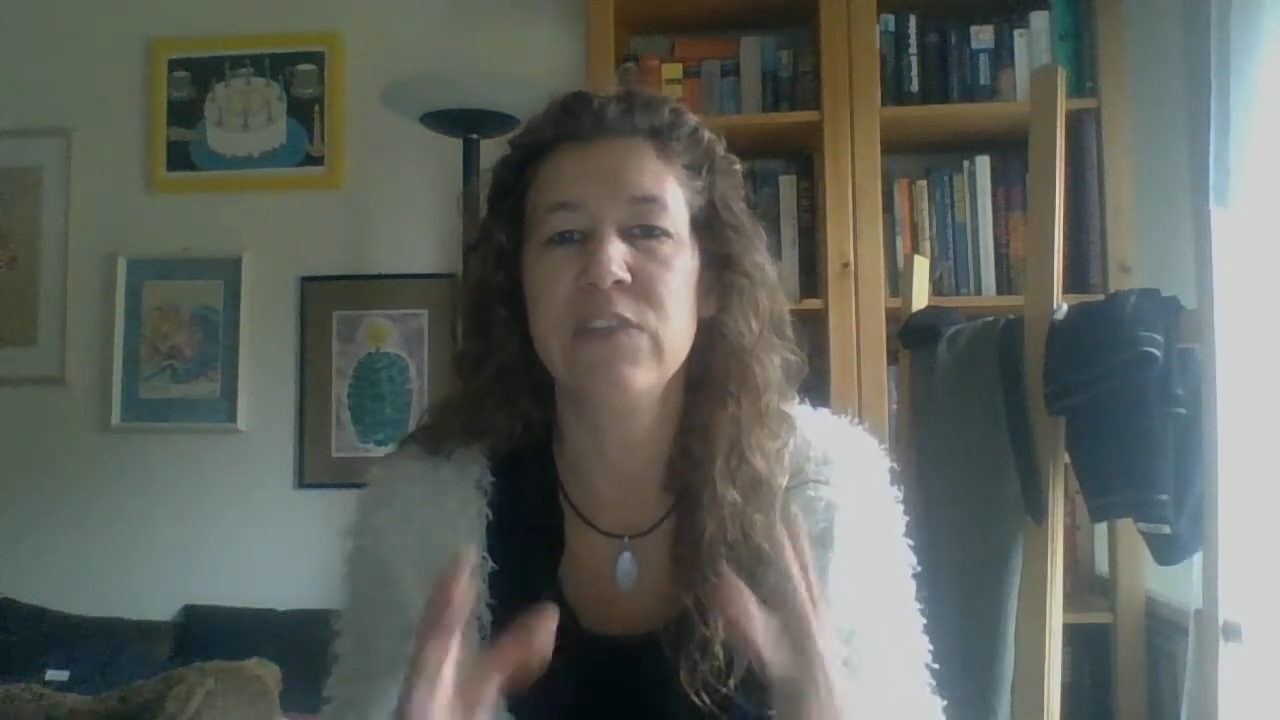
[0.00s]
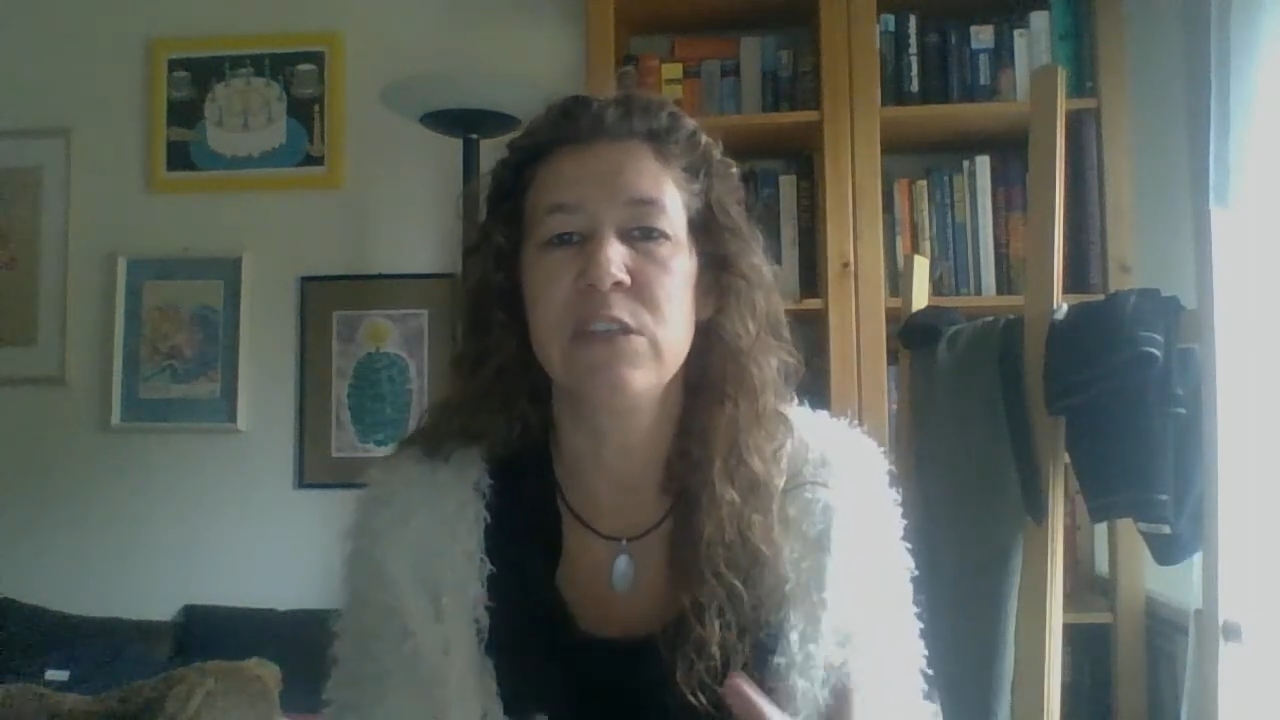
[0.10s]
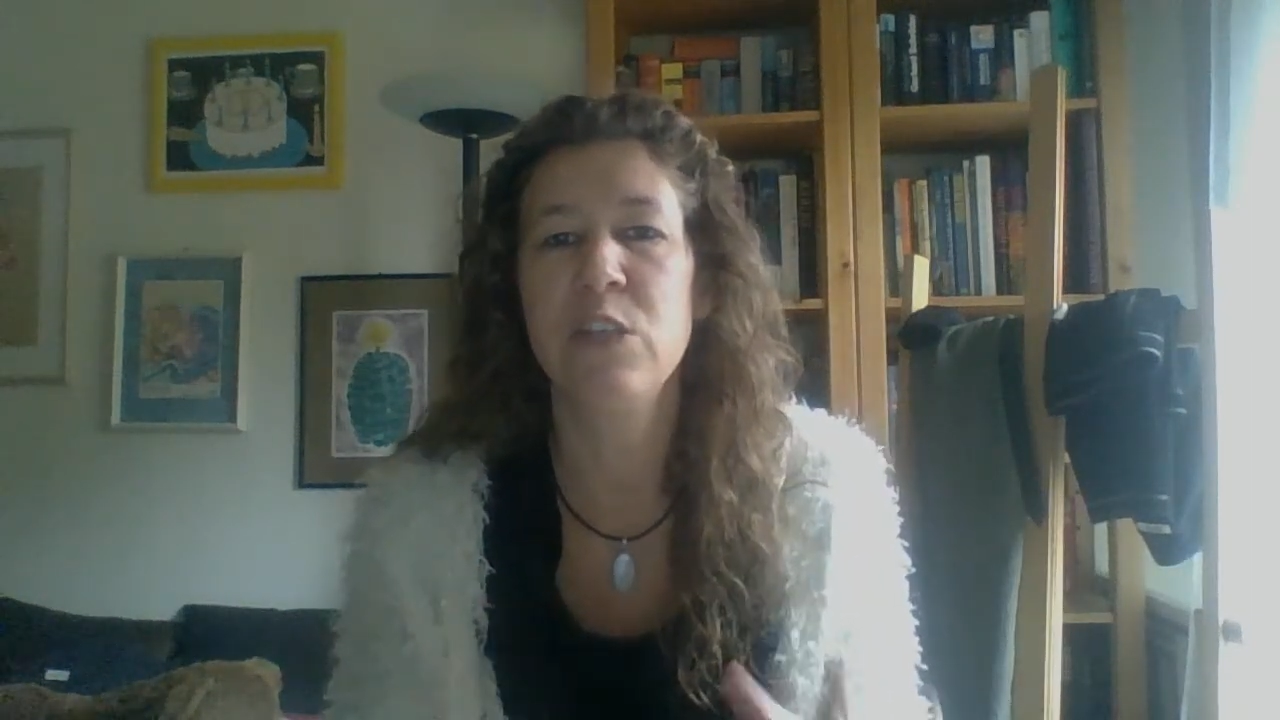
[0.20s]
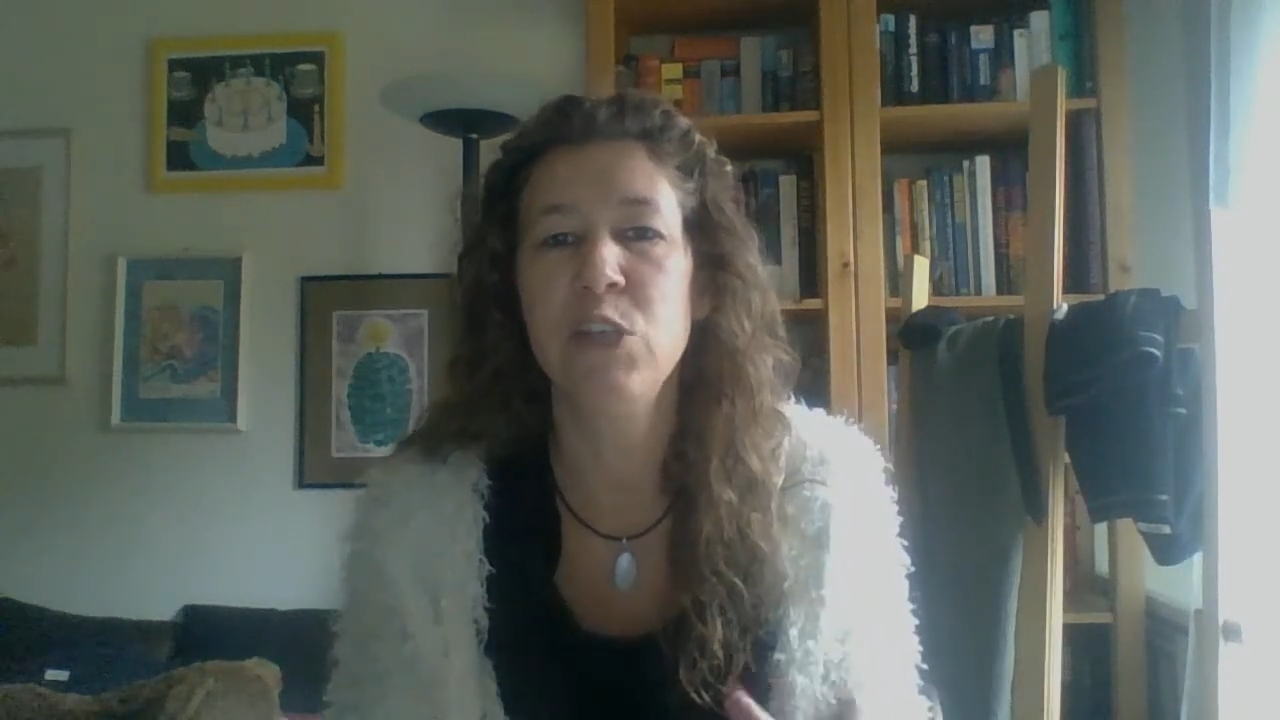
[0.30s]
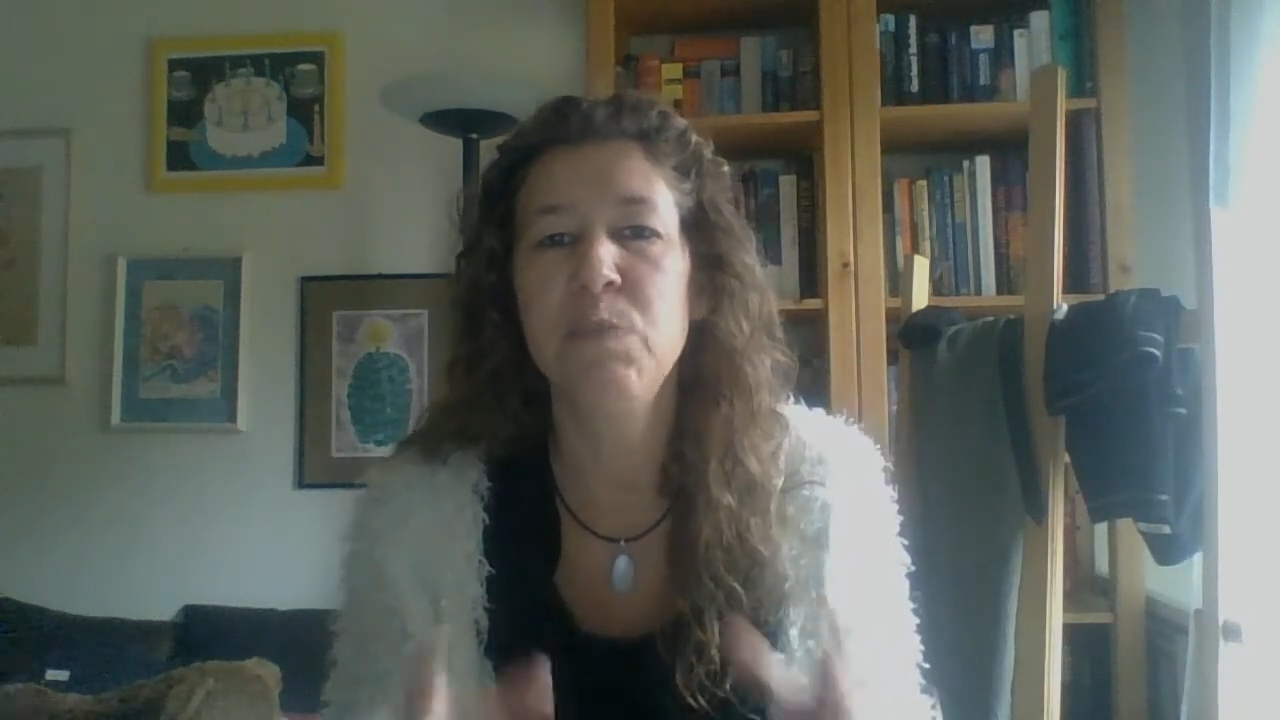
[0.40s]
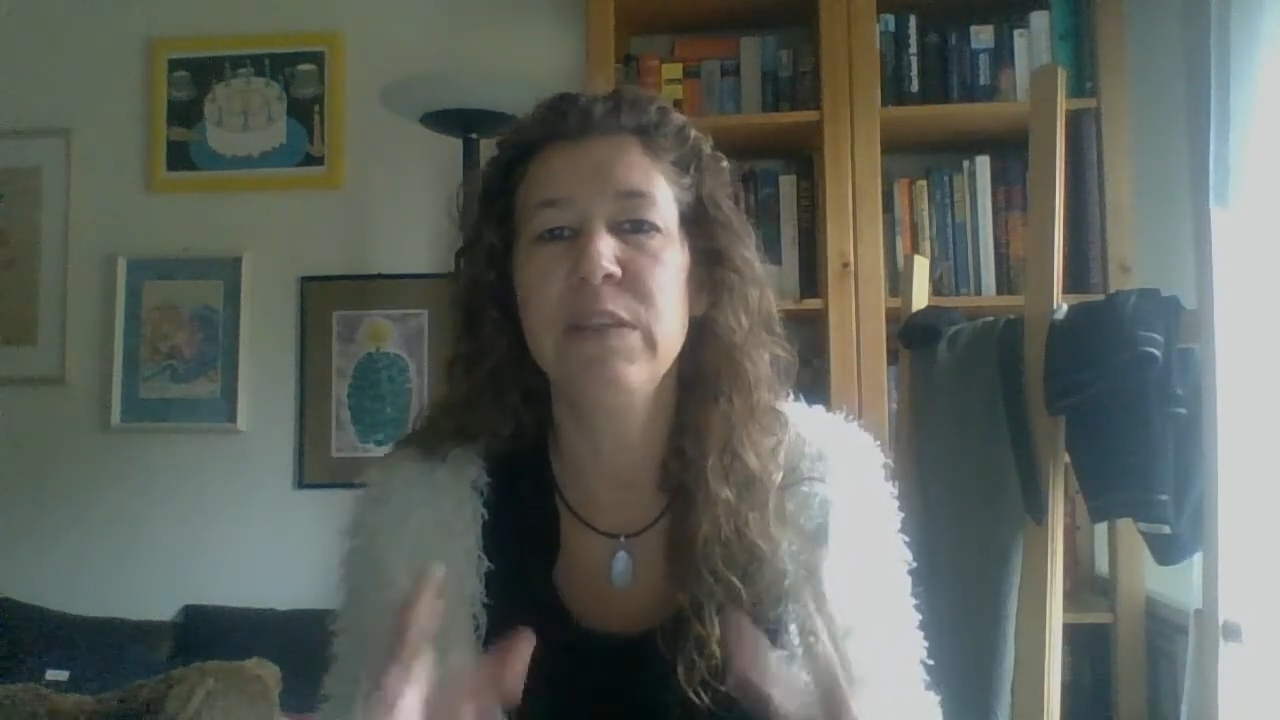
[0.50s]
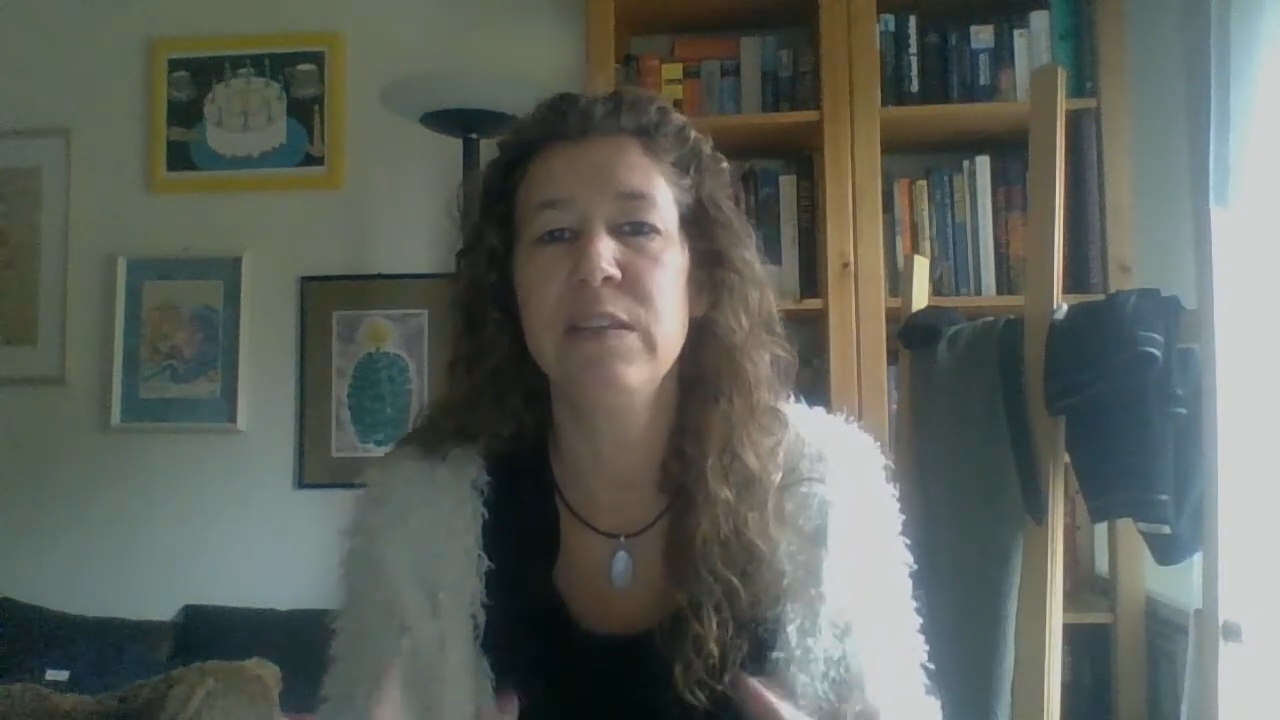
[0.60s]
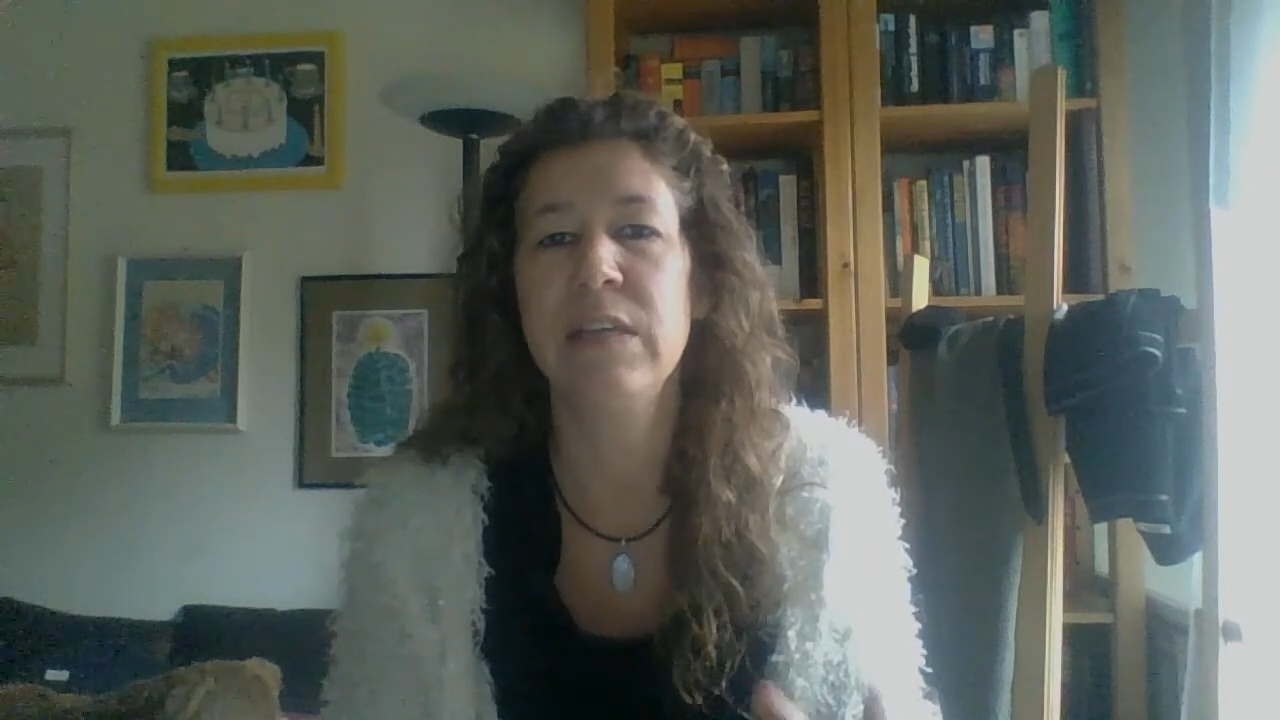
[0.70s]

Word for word: stupid